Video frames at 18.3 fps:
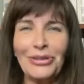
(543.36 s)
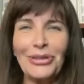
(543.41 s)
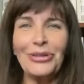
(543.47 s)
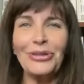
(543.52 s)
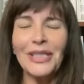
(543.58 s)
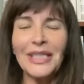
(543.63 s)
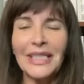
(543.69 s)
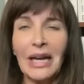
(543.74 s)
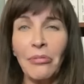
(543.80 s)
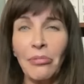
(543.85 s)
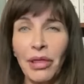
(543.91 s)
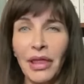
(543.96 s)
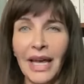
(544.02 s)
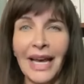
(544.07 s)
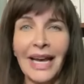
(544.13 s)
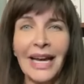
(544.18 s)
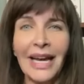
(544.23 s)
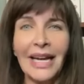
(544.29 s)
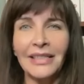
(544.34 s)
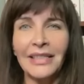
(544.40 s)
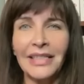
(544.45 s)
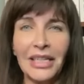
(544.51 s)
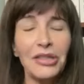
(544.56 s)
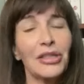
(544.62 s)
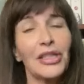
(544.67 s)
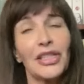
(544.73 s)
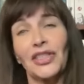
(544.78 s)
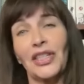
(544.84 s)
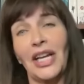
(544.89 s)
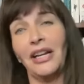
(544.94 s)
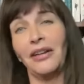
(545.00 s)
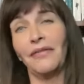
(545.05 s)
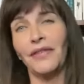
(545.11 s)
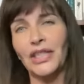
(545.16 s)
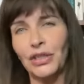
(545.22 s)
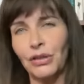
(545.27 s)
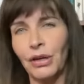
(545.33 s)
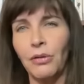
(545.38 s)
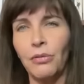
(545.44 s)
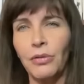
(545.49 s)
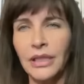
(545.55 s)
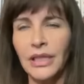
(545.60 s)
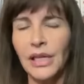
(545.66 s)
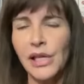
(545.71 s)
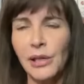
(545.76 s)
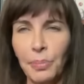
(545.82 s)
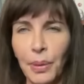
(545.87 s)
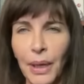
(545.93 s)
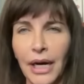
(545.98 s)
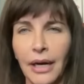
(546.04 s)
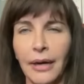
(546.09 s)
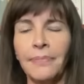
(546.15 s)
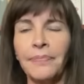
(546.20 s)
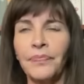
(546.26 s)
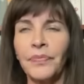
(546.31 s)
do something until the state of Israel will disappear.